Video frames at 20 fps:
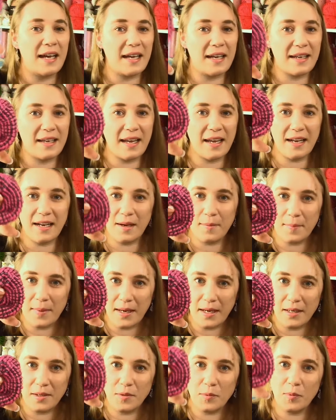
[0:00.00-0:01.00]
Again, I
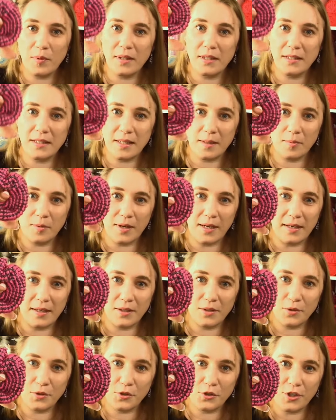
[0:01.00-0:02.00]
made with a
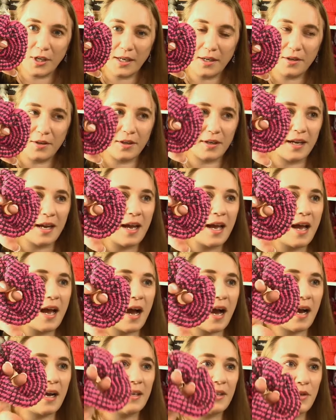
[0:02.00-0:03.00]
double-ended crochet hook.
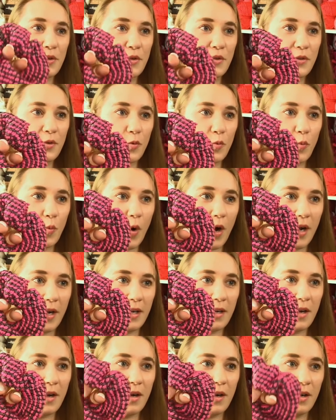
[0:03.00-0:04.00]
I used
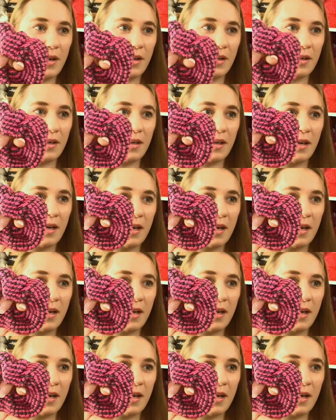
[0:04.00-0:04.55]
one hook,